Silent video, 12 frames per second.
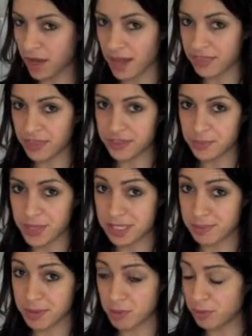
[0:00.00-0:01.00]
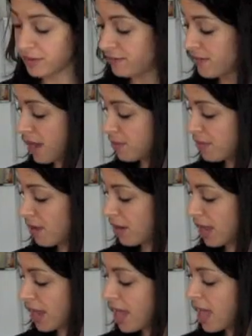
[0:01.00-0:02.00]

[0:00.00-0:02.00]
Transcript: I think the recipe will be fine without it.